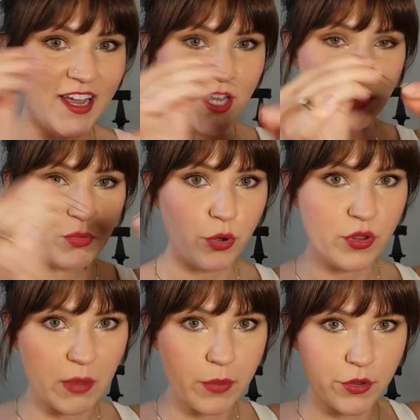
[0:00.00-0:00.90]
and you can
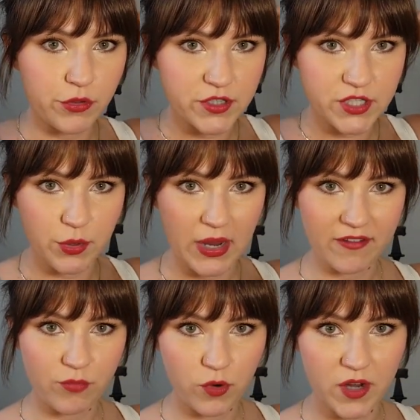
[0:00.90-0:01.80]
pull that bow through so you
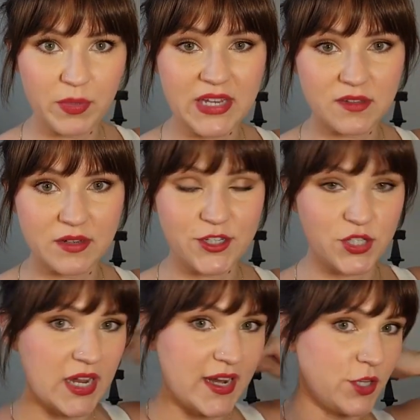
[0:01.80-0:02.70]
have one piece on each side,